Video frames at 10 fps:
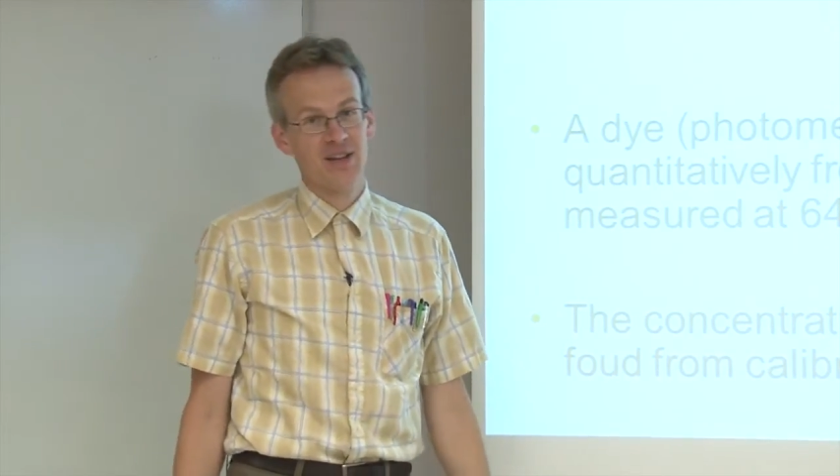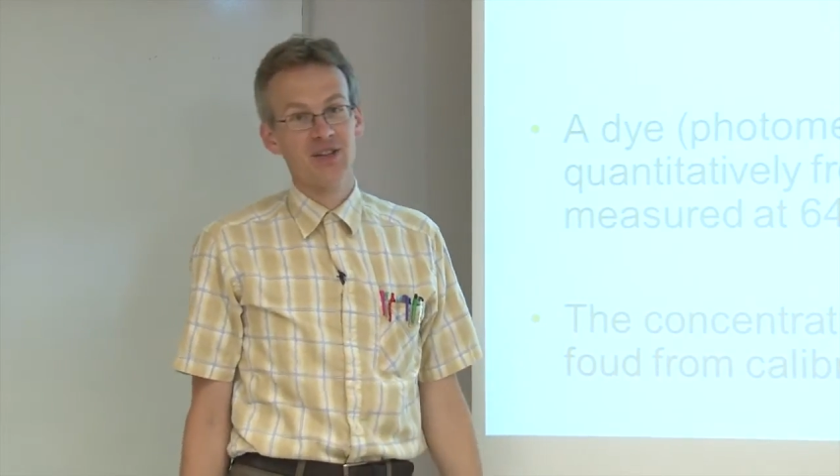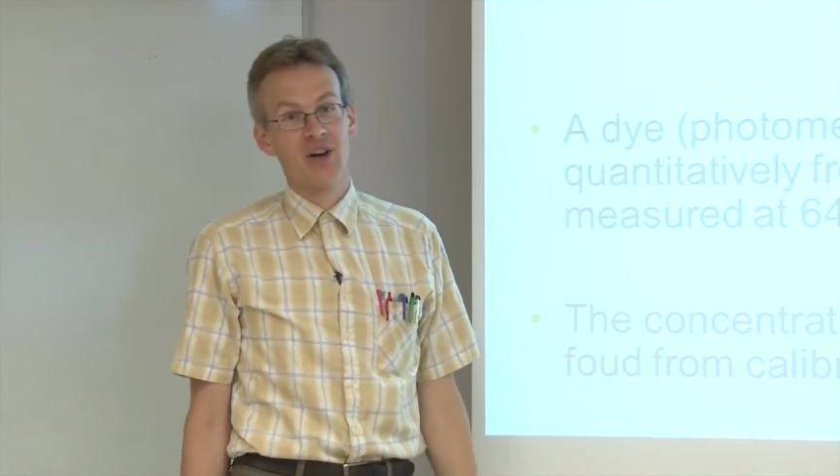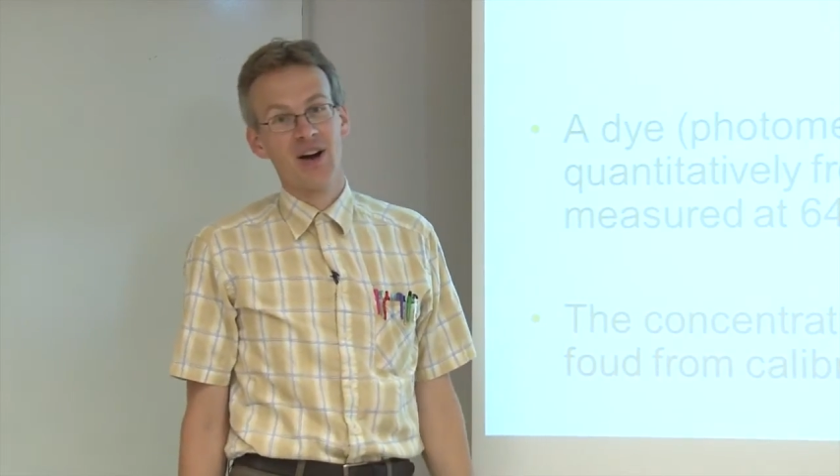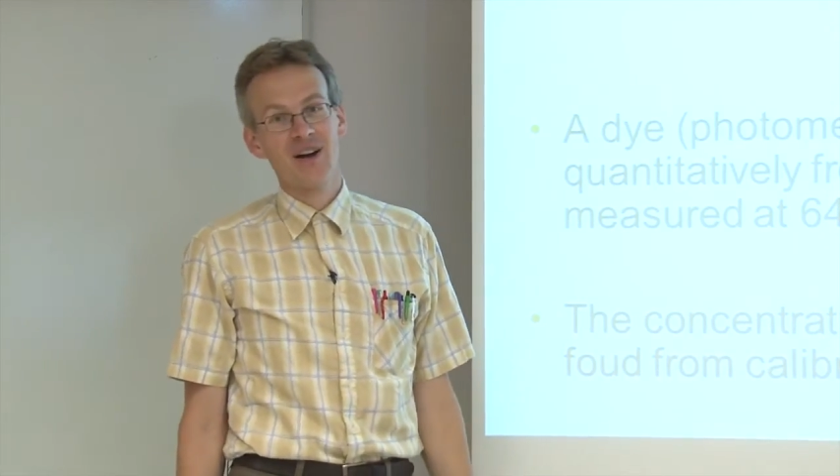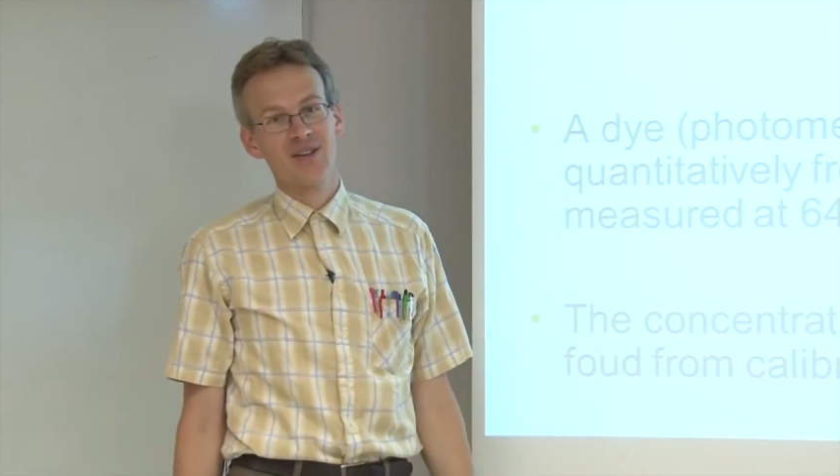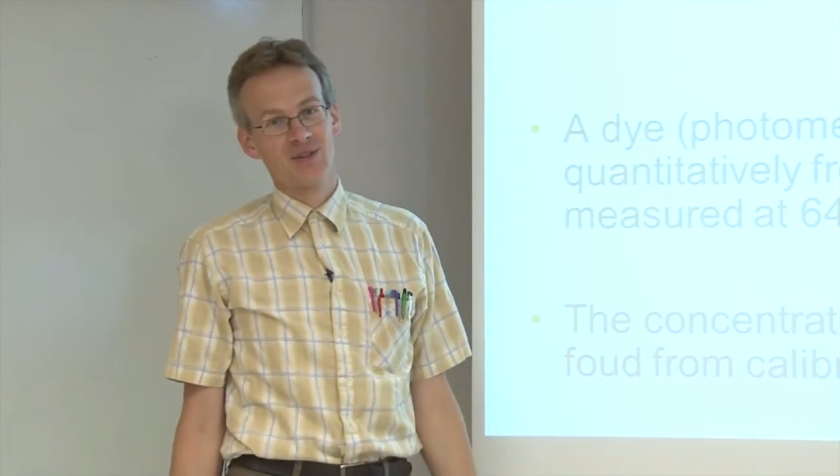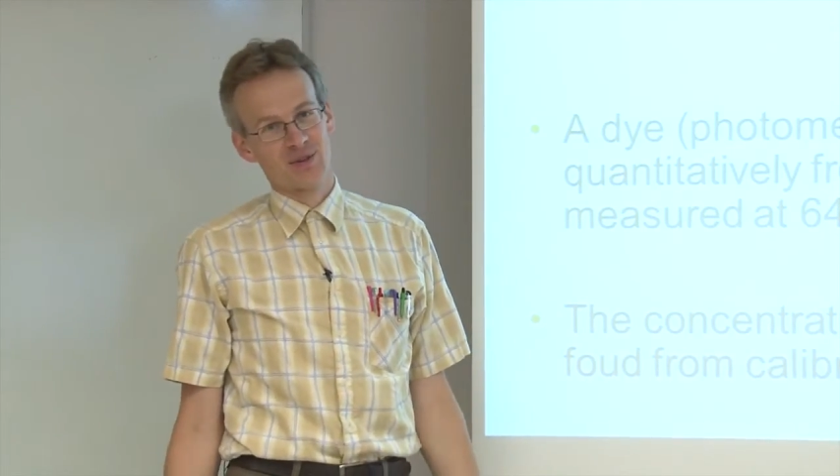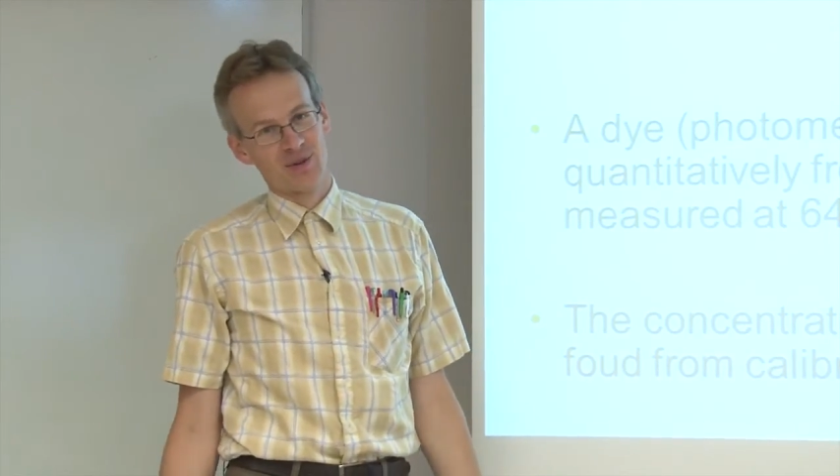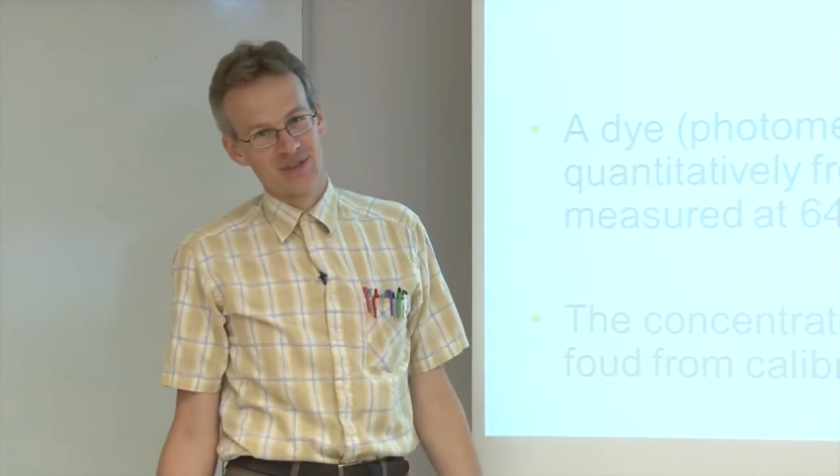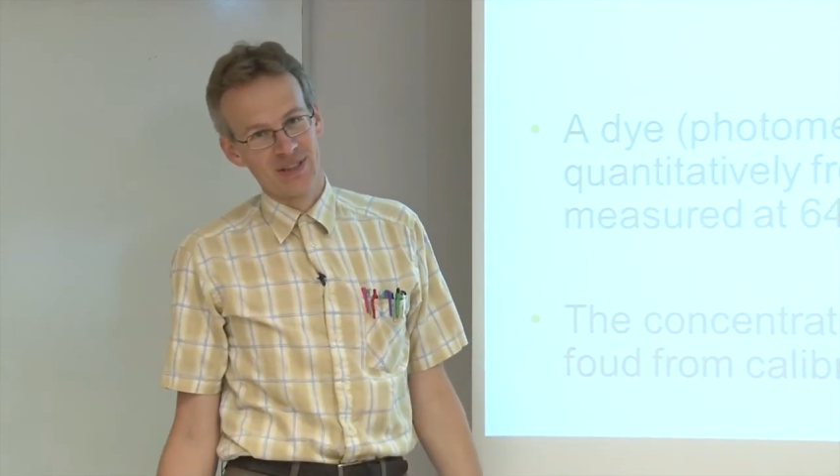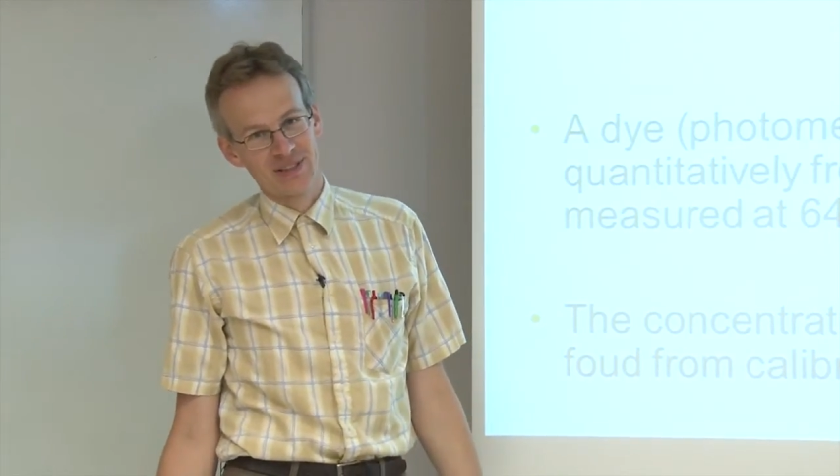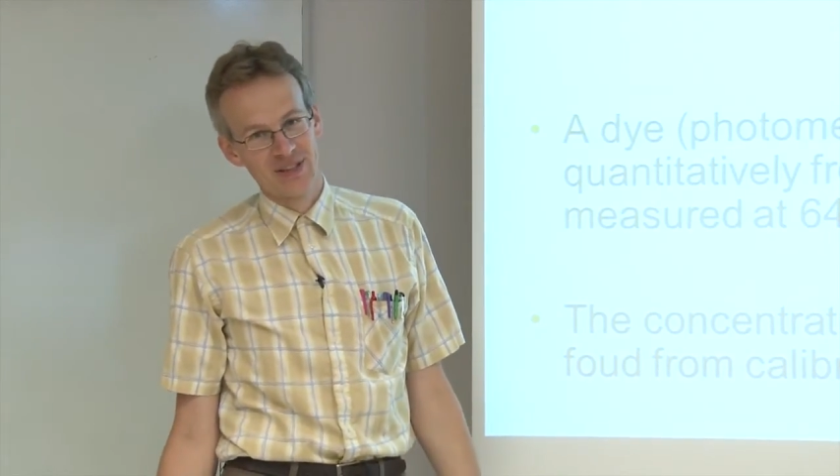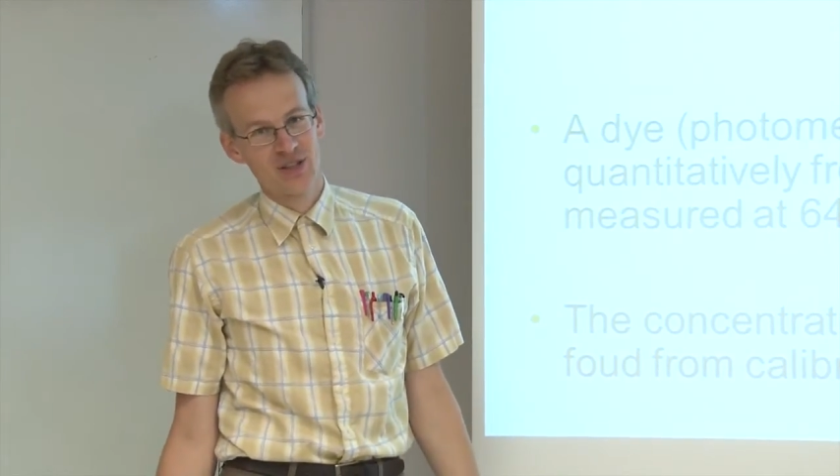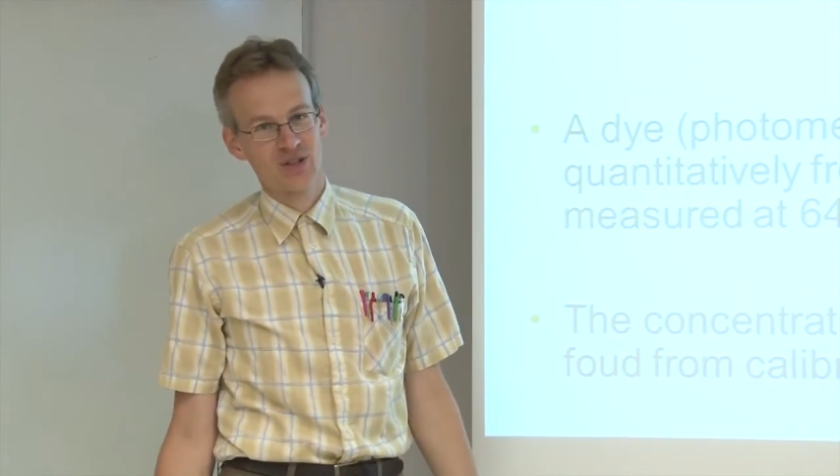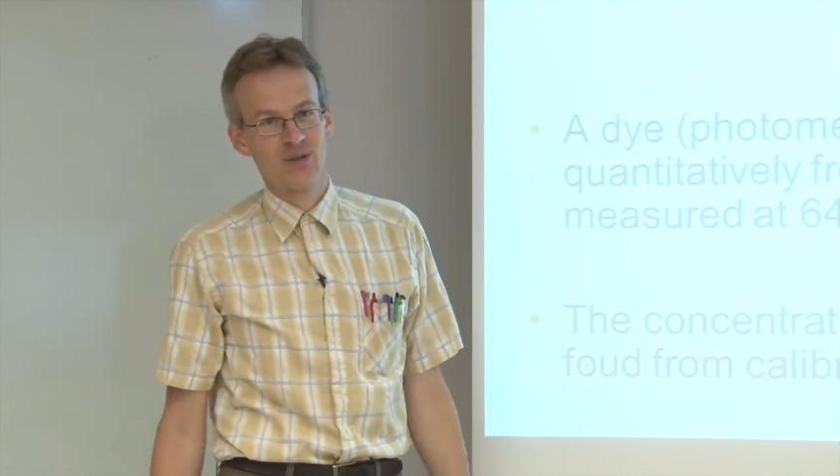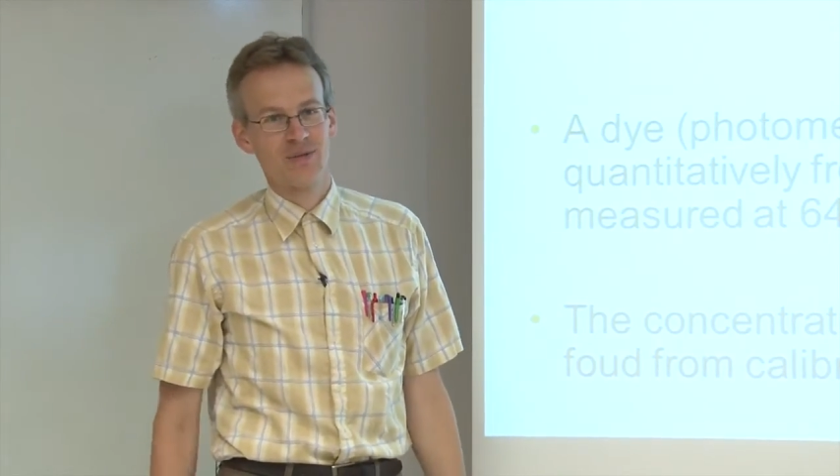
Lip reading: the higher the concentration